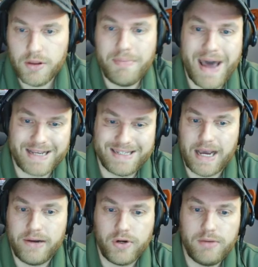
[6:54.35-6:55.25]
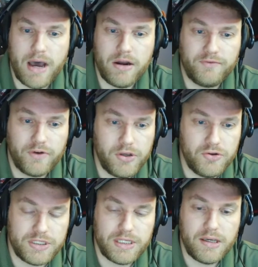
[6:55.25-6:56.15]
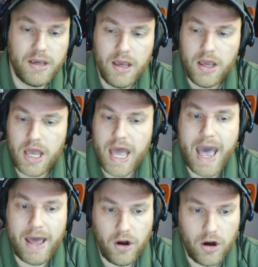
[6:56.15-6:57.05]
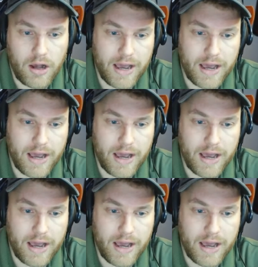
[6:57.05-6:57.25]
the backside rebounder for UC at all.